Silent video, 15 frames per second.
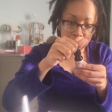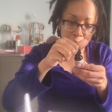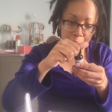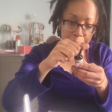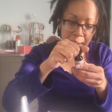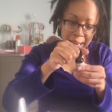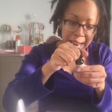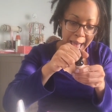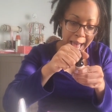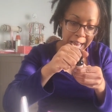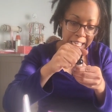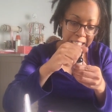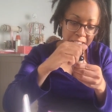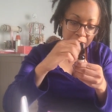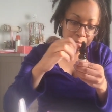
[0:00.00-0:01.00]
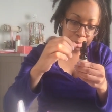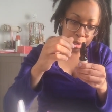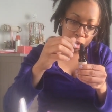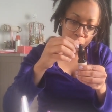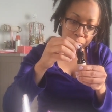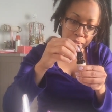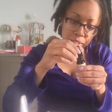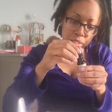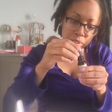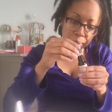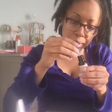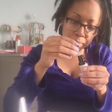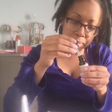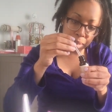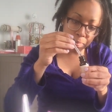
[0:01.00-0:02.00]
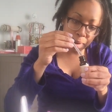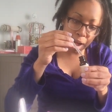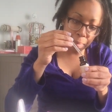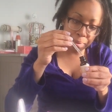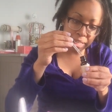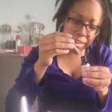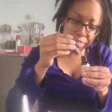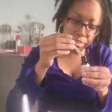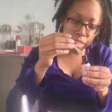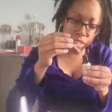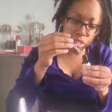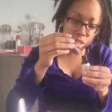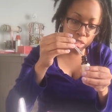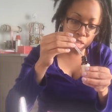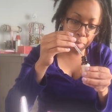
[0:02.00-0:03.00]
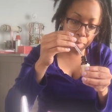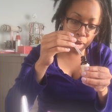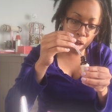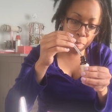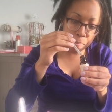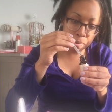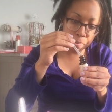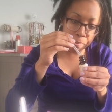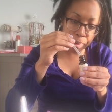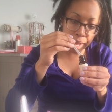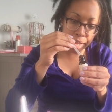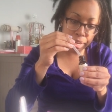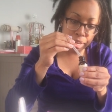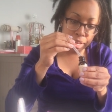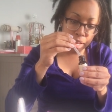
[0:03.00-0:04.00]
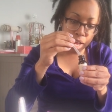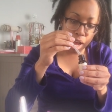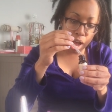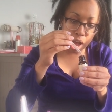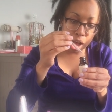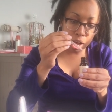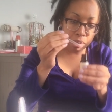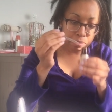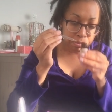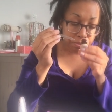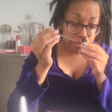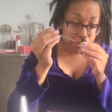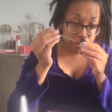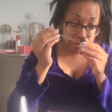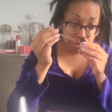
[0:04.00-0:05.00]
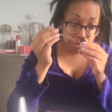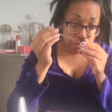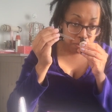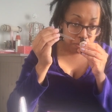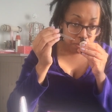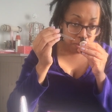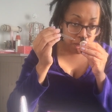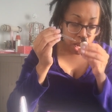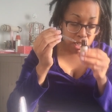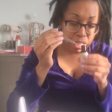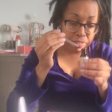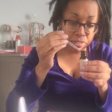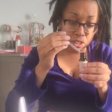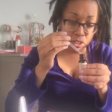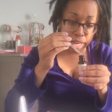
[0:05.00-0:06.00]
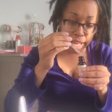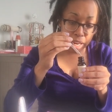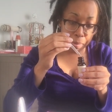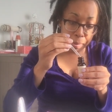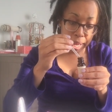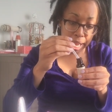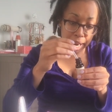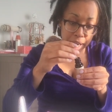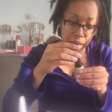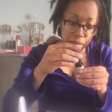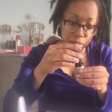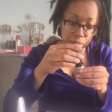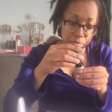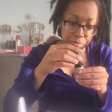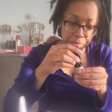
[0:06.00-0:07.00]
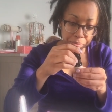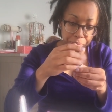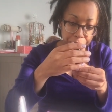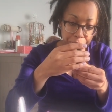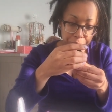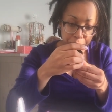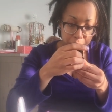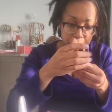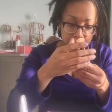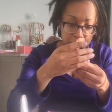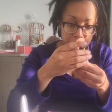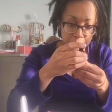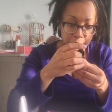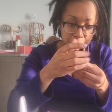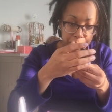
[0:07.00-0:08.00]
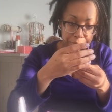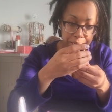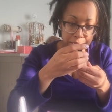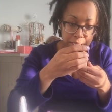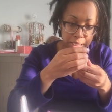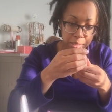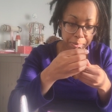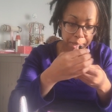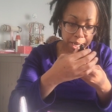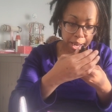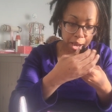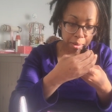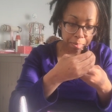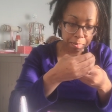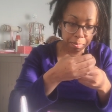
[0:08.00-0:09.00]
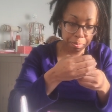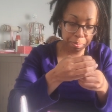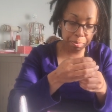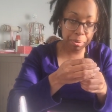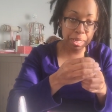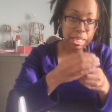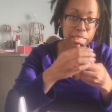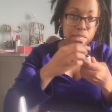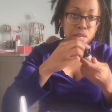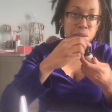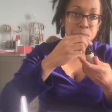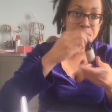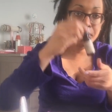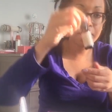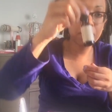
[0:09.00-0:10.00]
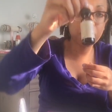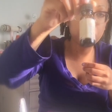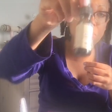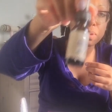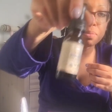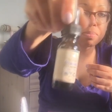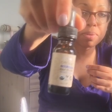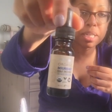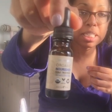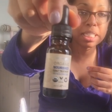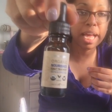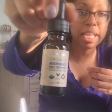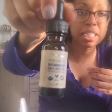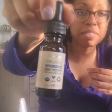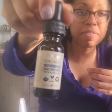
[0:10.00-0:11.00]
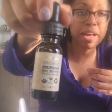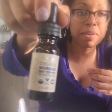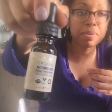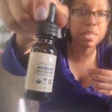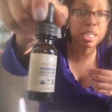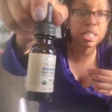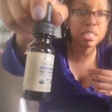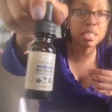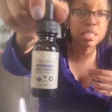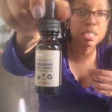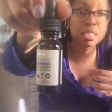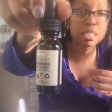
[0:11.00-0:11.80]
I'm not as familiar with these herbs. I'll probably definitely look them up, but I'll definitely try it in my hair and see how it is. But yeah, pretty cool, pretty satisfied with this.